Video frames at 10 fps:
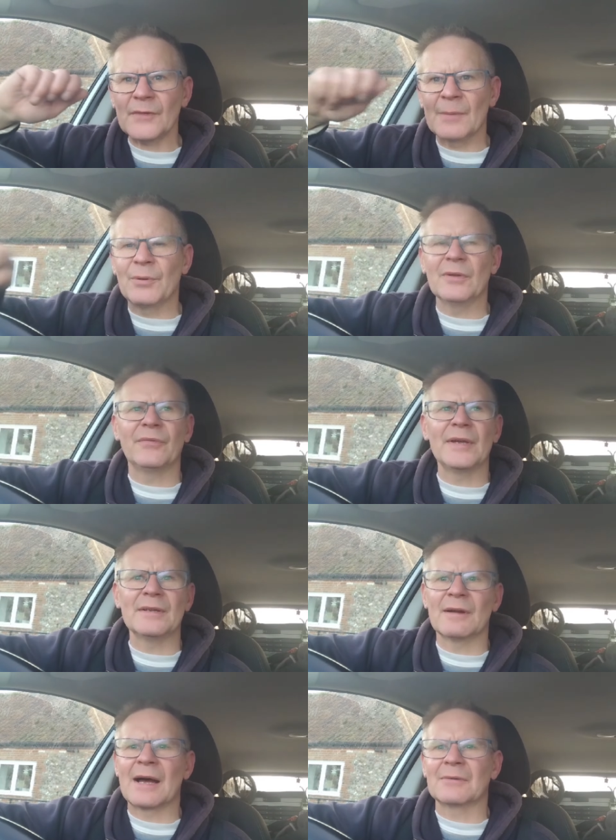I put the
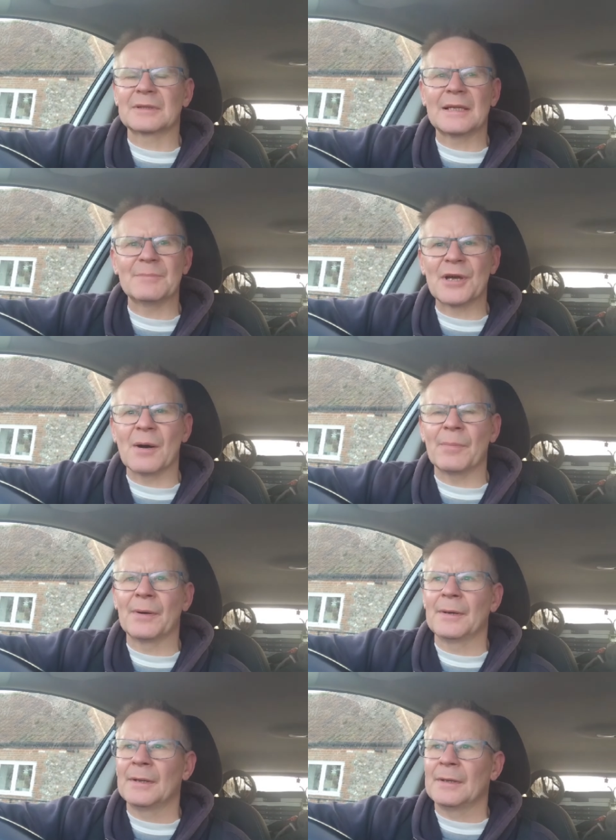feeder out, clipped up.
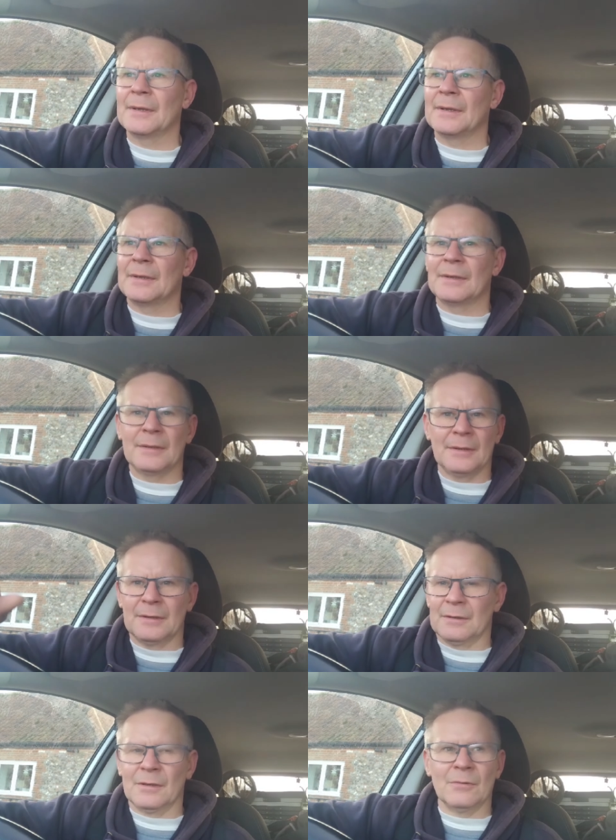
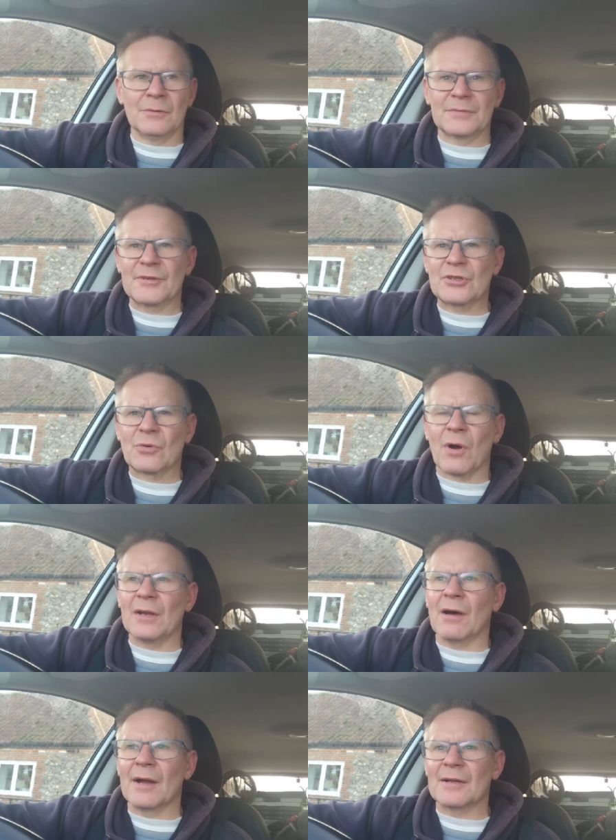I was fishing
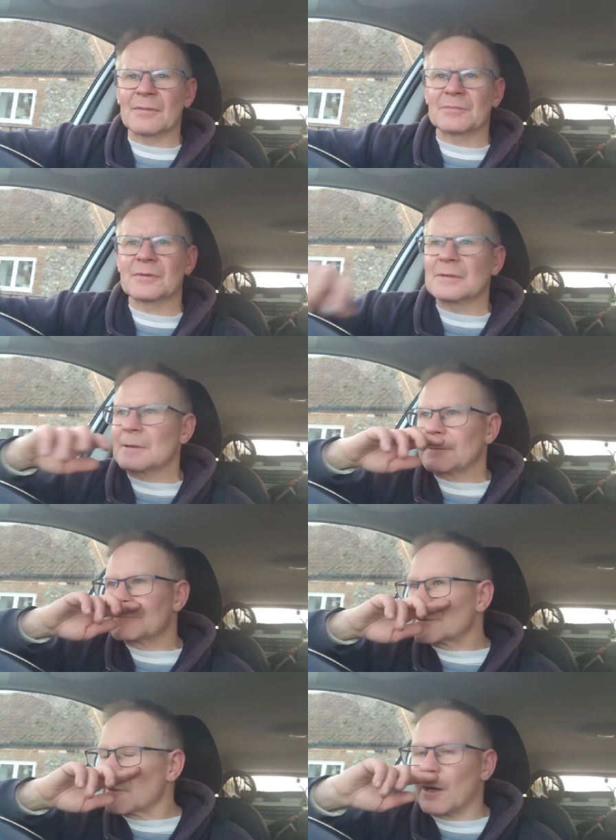quite light. I
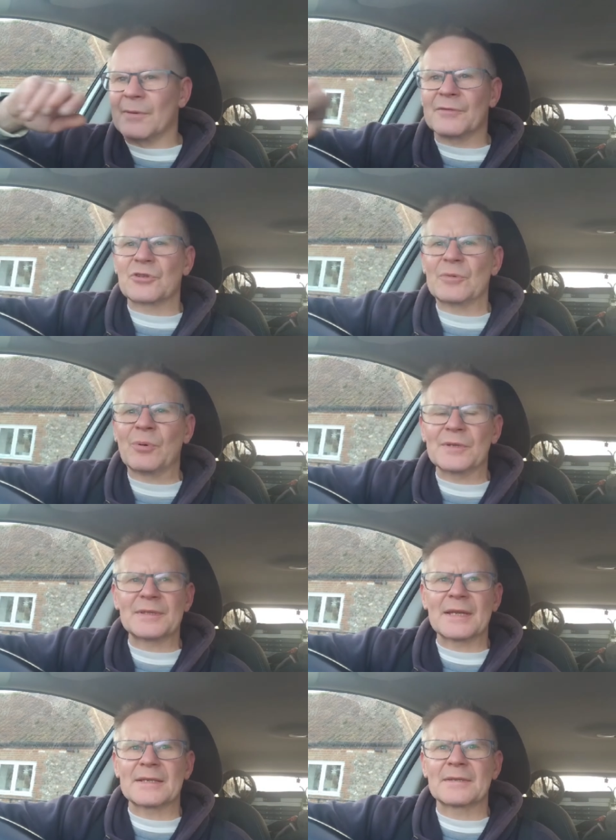started with a
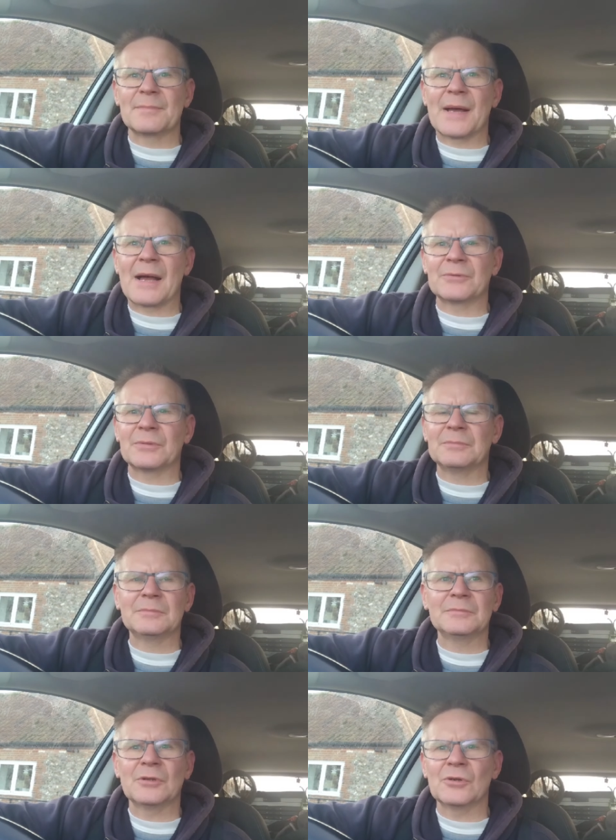2.6 pound
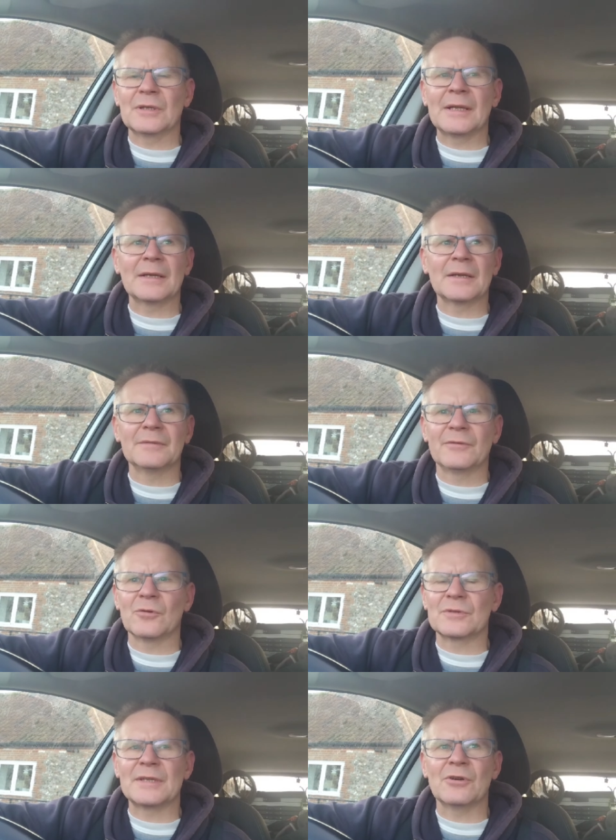hook link,
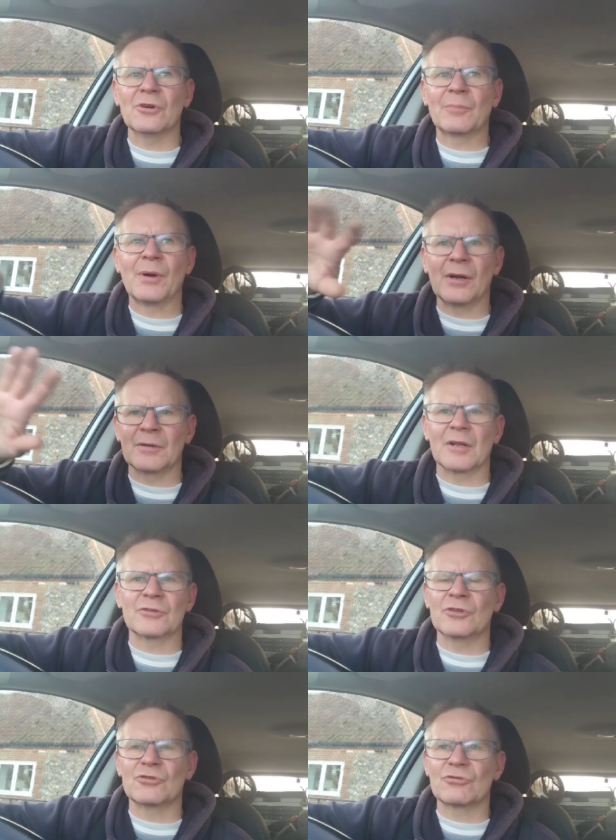14 hook, but I
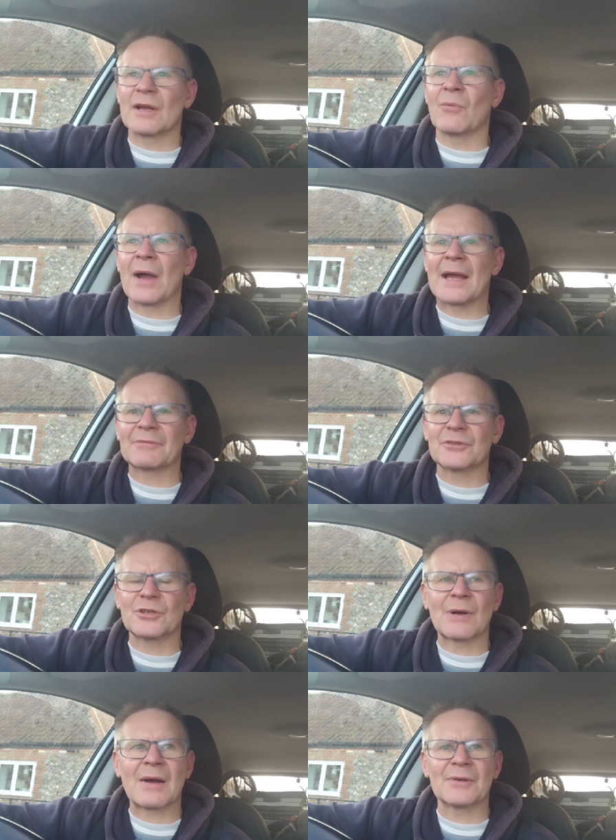knew straight away after
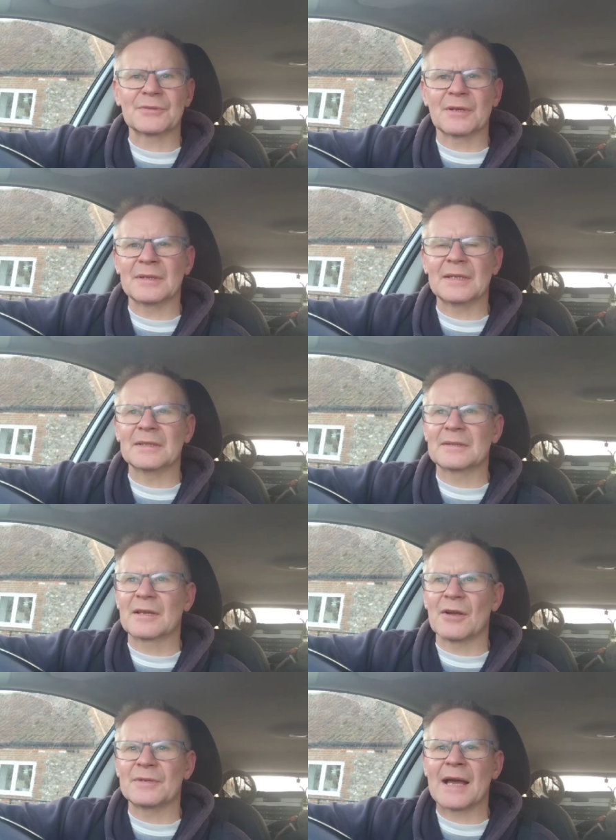2 hours I needed to
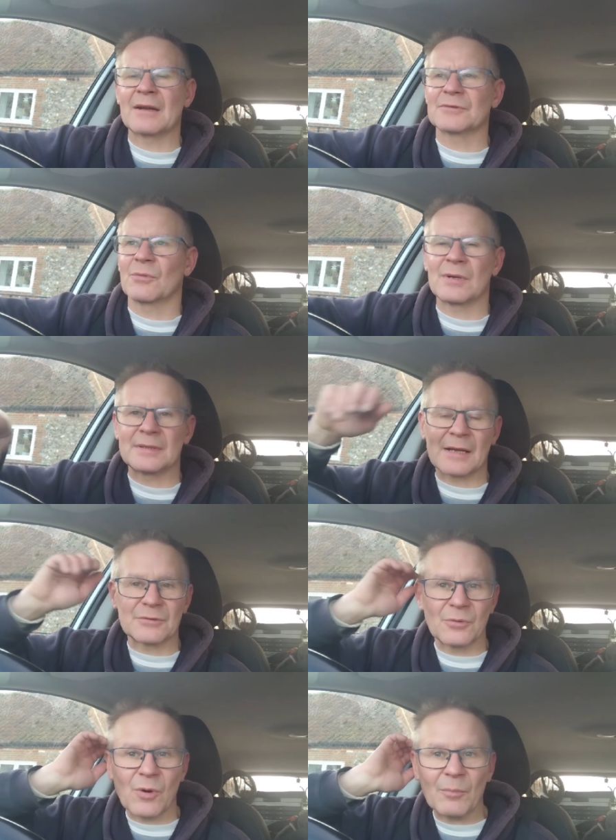go down, so I went
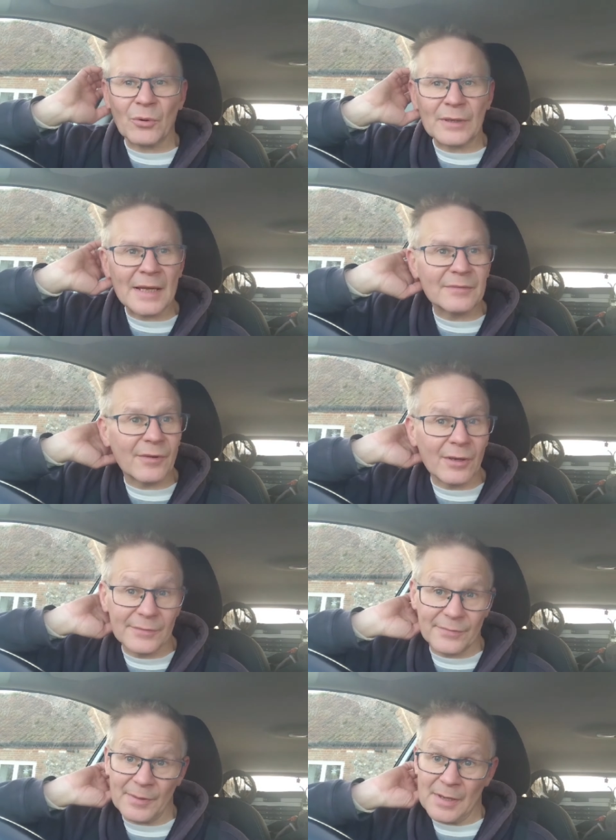down to a
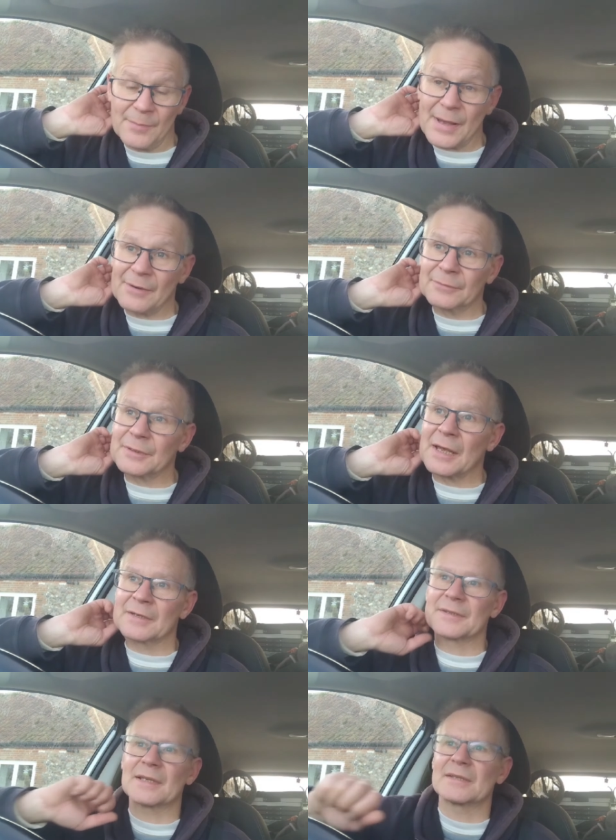1.85 pound
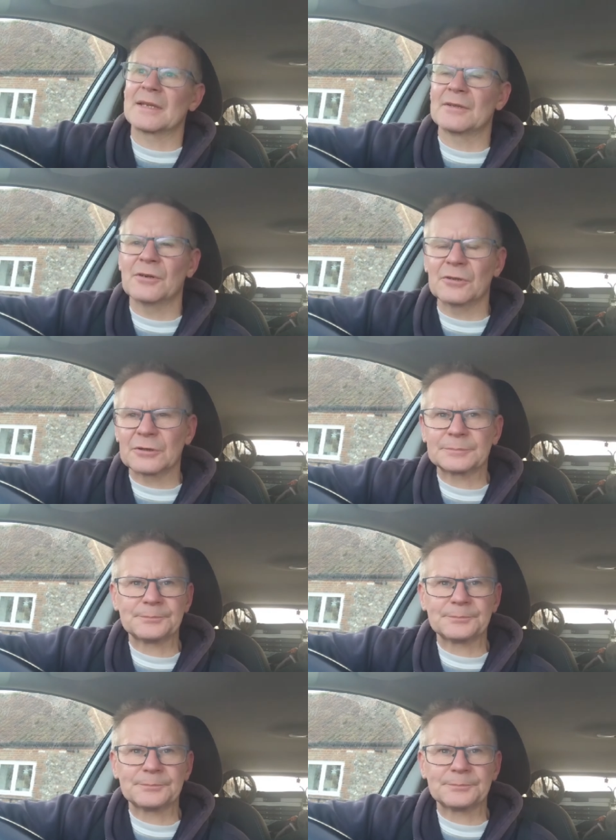and a 16 hook.